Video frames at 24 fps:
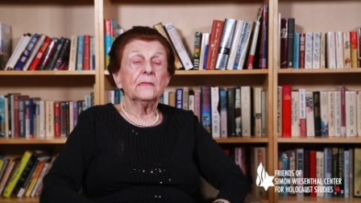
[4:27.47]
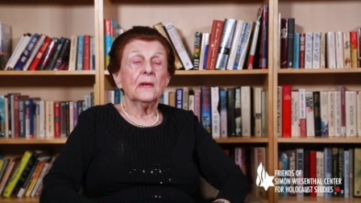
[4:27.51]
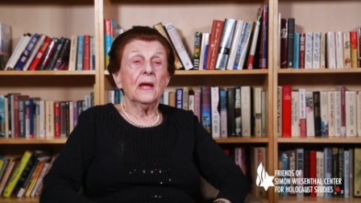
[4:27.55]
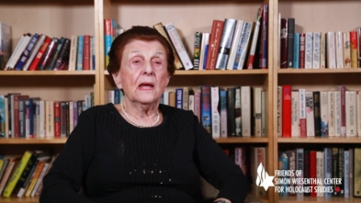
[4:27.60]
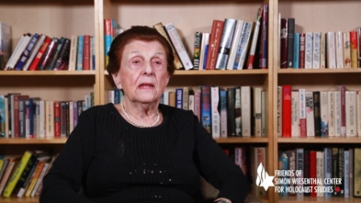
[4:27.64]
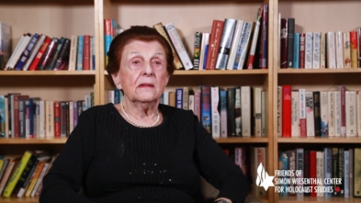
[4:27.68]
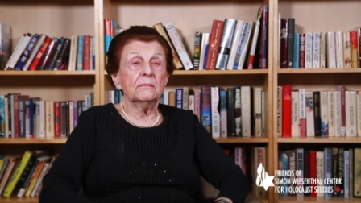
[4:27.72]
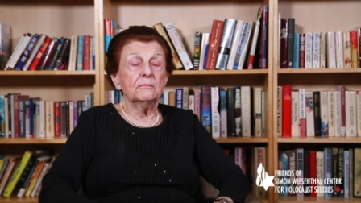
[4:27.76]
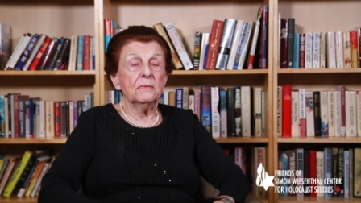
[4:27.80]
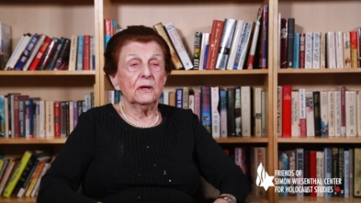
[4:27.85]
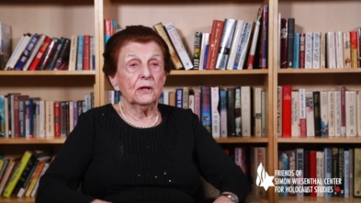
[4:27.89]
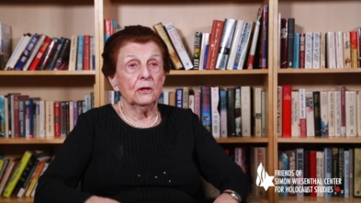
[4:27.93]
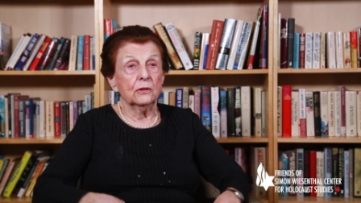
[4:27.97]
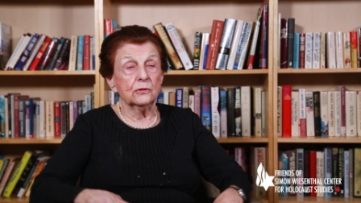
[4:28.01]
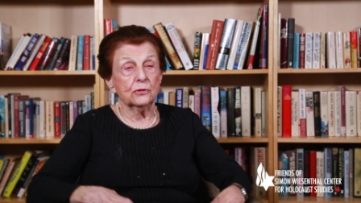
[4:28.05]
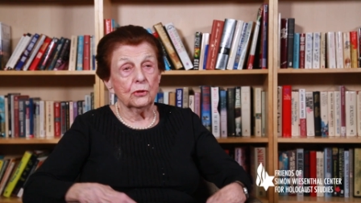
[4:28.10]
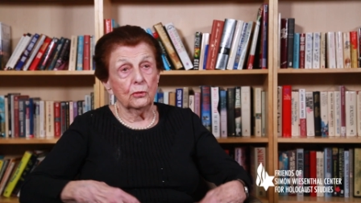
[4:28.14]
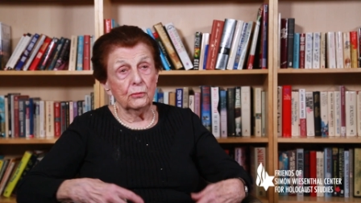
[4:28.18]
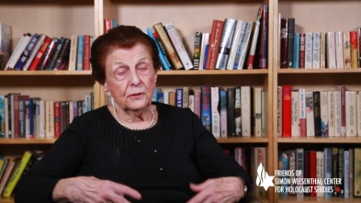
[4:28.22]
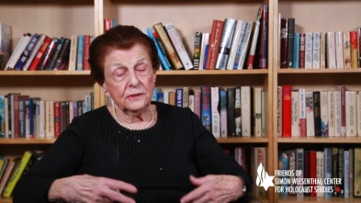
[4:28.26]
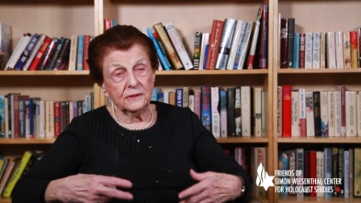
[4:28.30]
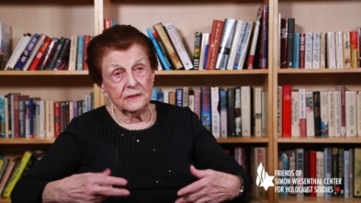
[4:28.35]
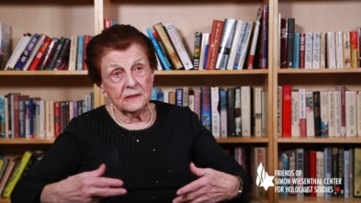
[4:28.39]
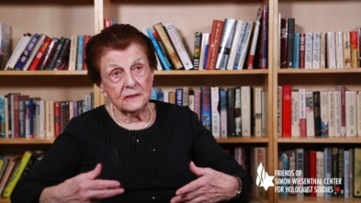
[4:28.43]
And
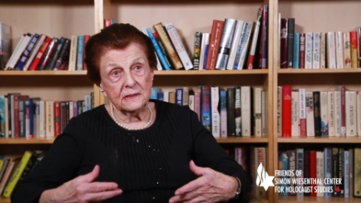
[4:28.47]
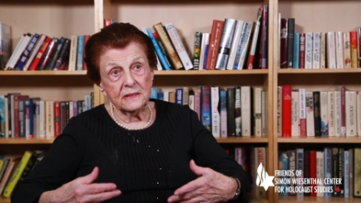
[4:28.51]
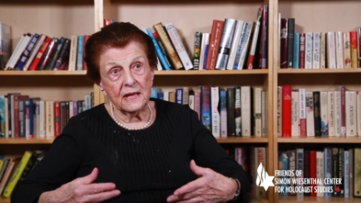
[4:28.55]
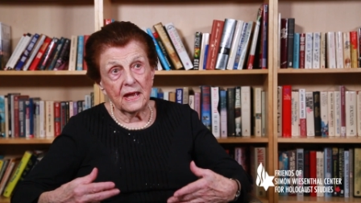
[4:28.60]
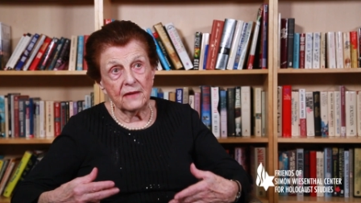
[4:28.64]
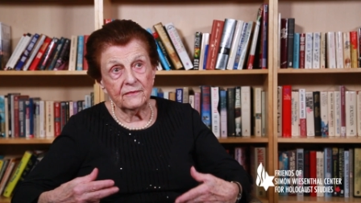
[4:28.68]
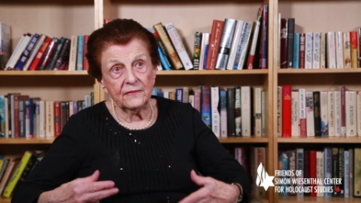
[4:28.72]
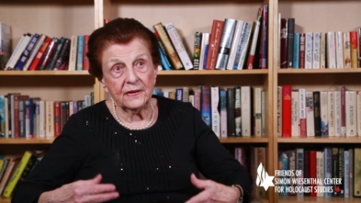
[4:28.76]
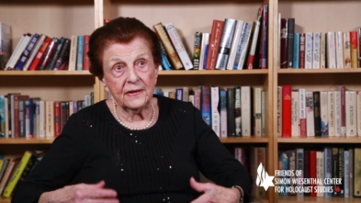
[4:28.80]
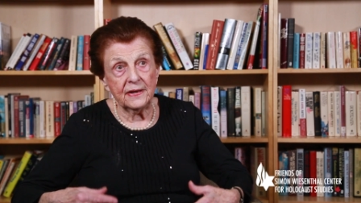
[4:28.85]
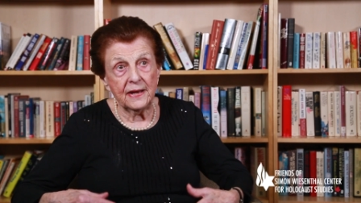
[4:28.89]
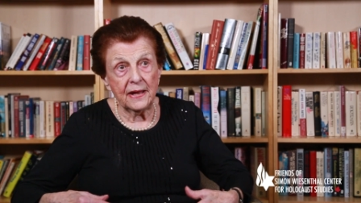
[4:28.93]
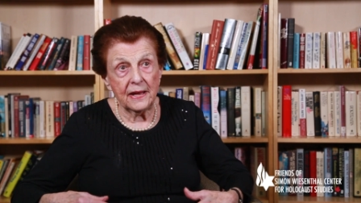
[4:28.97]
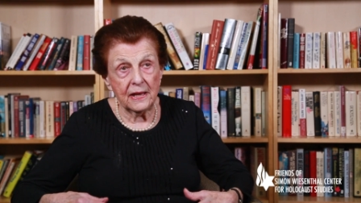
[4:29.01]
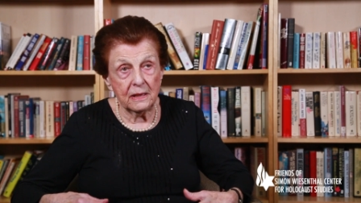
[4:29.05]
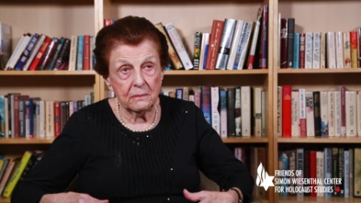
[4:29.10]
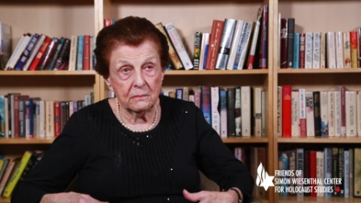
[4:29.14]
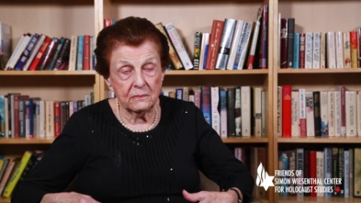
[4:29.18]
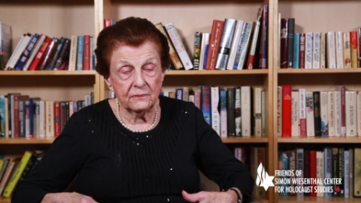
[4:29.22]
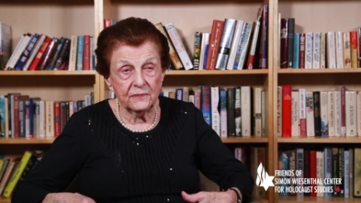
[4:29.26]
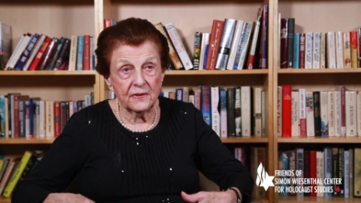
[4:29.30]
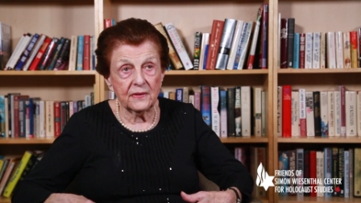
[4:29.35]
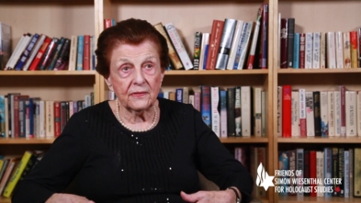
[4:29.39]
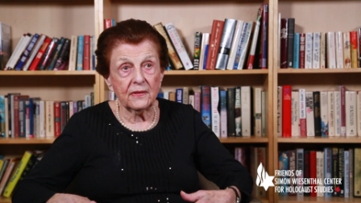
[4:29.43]
though it didn't have a
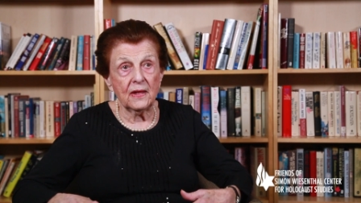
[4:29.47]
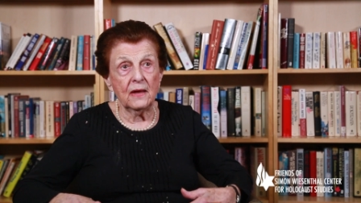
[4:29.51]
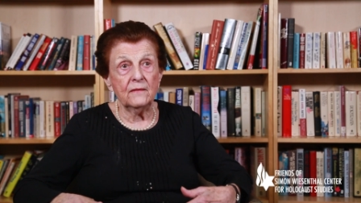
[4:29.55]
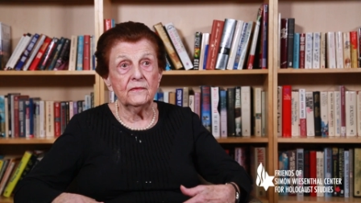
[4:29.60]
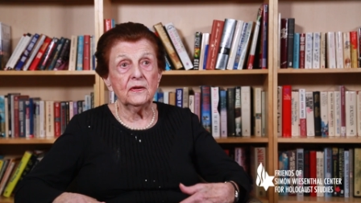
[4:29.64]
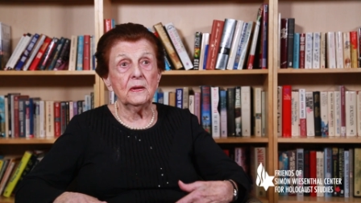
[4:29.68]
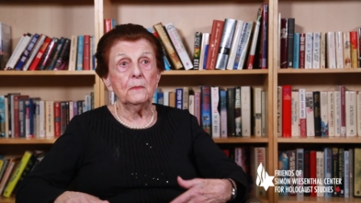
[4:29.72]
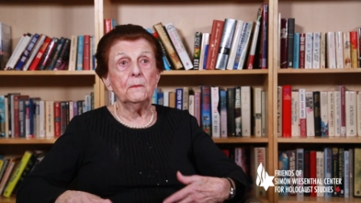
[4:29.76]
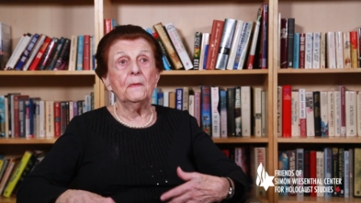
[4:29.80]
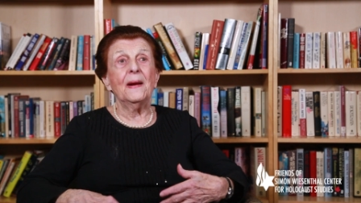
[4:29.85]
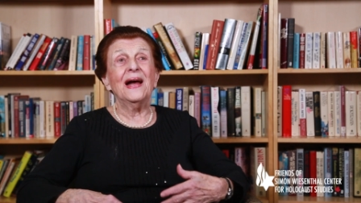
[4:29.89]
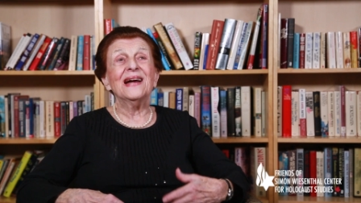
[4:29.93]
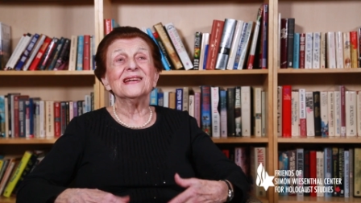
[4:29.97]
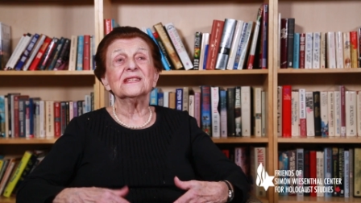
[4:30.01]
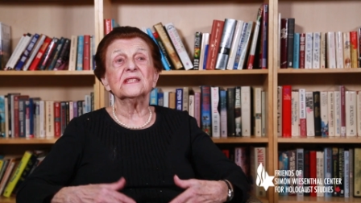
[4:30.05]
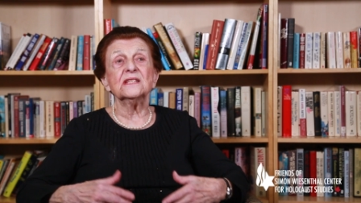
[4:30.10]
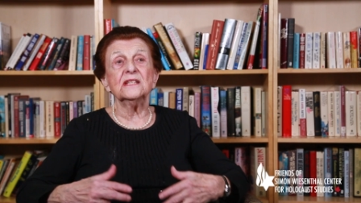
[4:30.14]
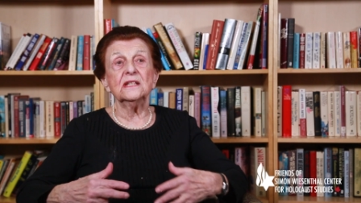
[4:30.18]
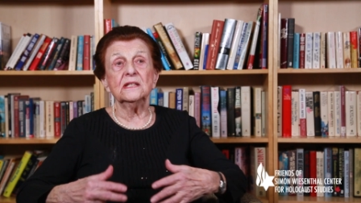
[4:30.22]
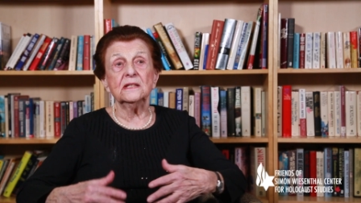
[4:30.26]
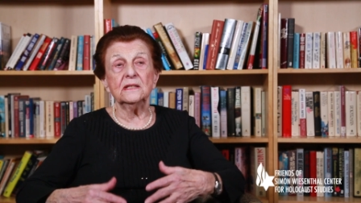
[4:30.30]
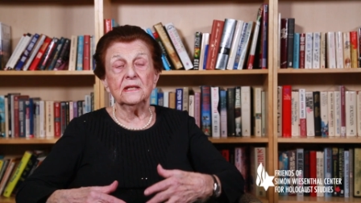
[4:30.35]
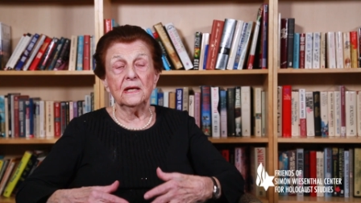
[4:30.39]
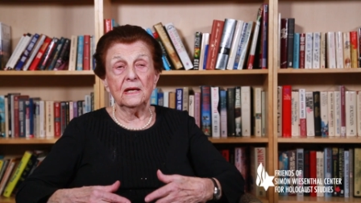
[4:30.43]
name, with every
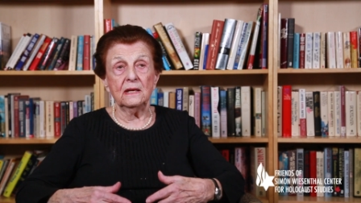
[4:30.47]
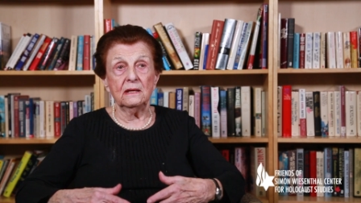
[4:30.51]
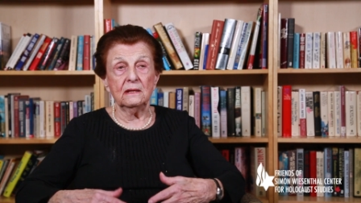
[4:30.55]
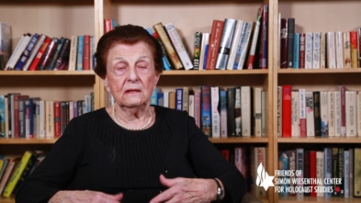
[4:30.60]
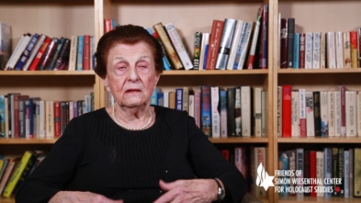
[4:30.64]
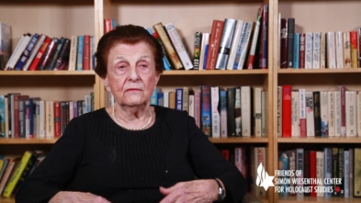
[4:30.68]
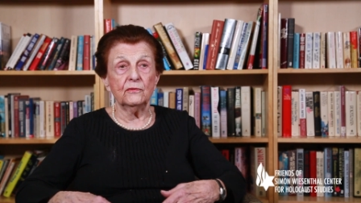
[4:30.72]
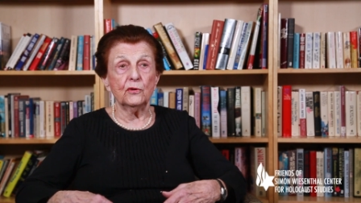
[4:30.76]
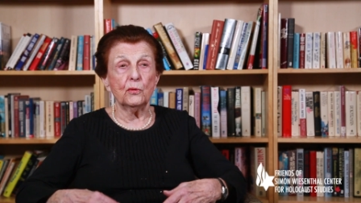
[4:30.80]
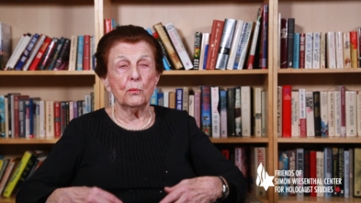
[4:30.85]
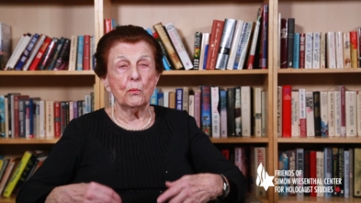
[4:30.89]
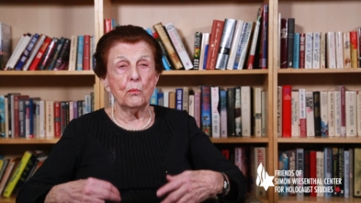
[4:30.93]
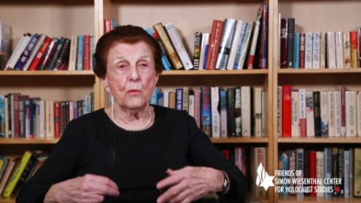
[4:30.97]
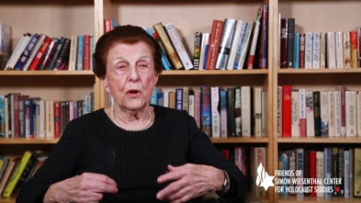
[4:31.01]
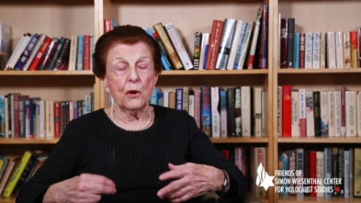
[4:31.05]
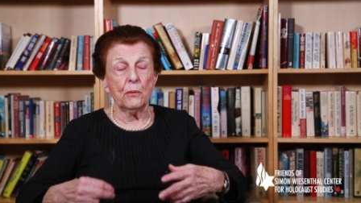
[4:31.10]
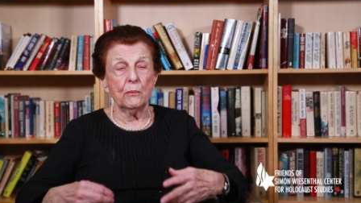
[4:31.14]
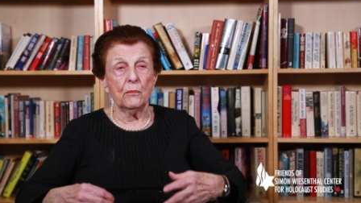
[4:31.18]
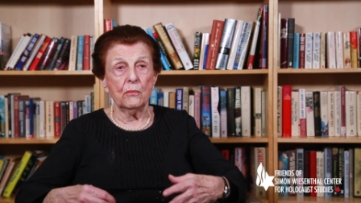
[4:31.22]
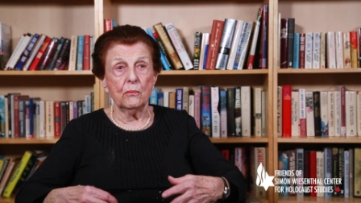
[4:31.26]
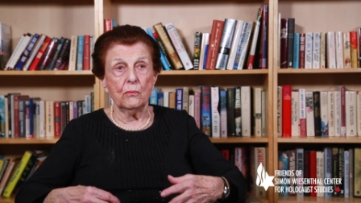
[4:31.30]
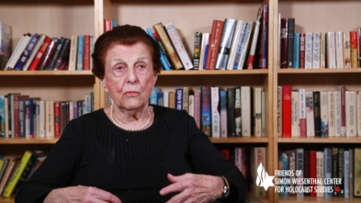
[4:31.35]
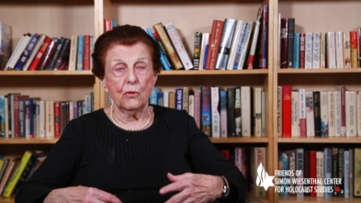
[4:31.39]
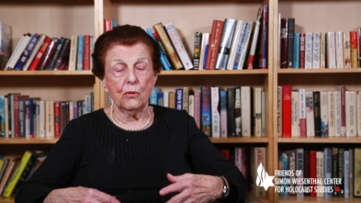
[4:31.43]
passing day there were
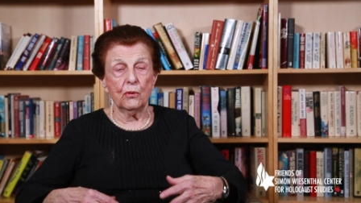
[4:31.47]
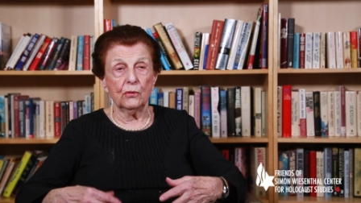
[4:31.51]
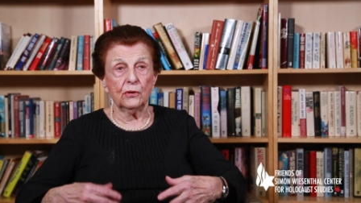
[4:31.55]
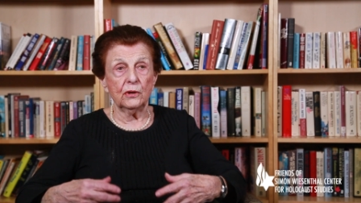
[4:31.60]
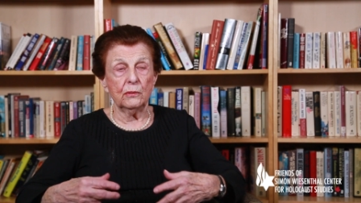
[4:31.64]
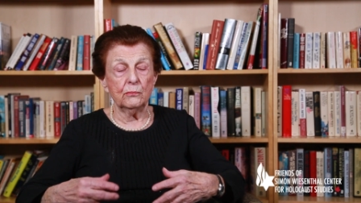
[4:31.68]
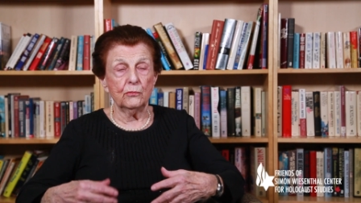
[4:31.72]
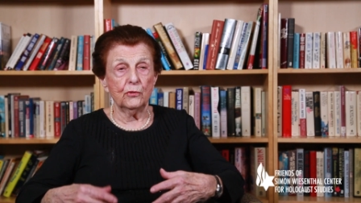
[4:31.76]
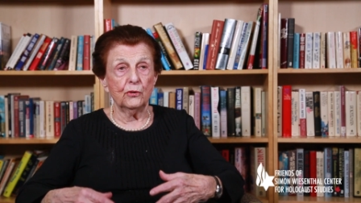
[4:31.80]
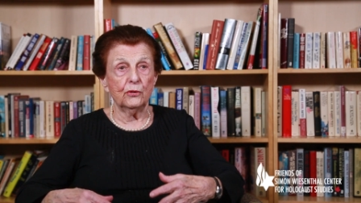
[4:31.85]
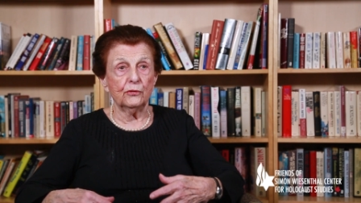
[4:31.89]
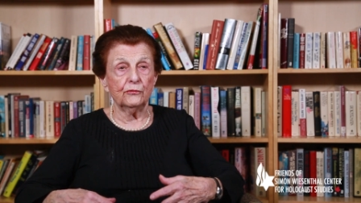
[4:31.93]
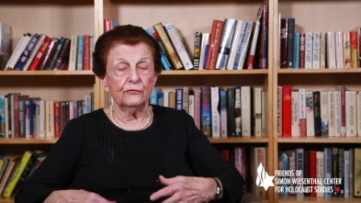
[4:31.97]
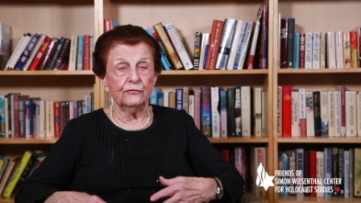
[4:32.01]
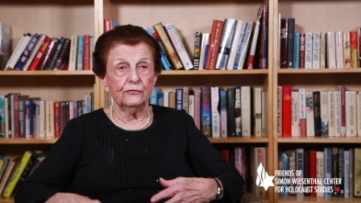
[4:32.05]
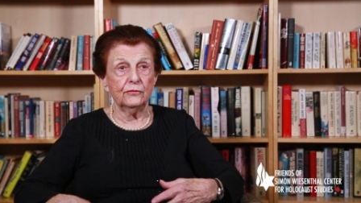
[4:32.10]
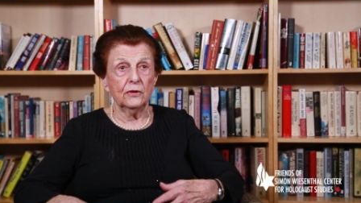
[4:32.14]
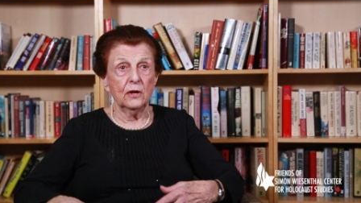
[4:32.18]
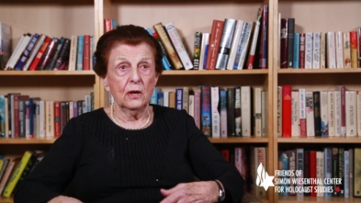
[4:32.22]
more and more